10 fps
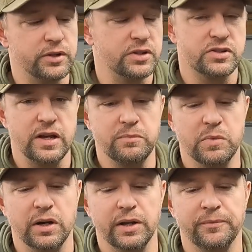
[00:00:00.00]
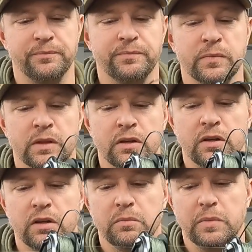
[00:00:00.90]
You can save money.
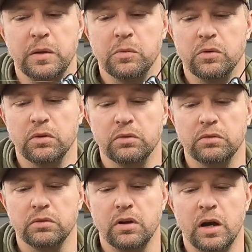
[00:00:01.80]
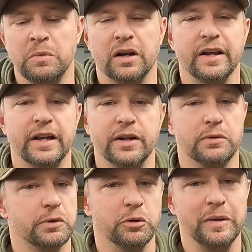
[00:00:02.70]
Maybe I'm not going to get
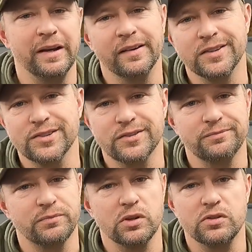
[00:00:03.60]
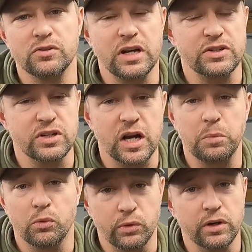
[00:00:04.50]
into reel maintenance. There's actually a
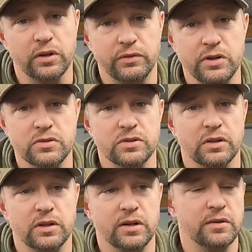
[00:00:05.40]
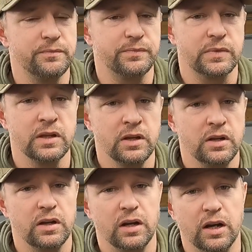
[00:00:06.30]
couple of really good videos out there
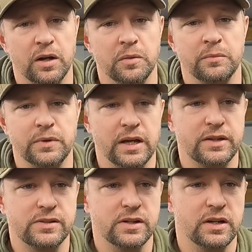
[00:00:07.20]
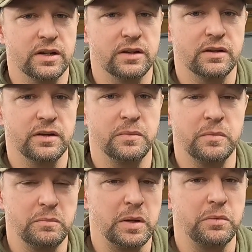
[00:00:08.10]
that
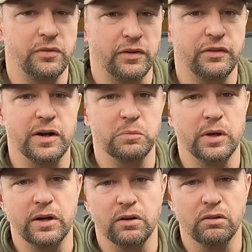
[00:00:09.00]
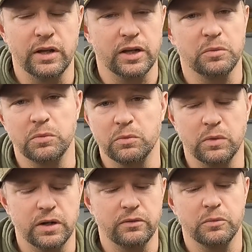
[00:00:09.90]
and maybe if I find them later, I'll link them or
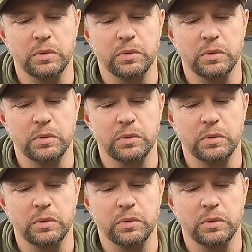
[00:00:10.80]
whatever.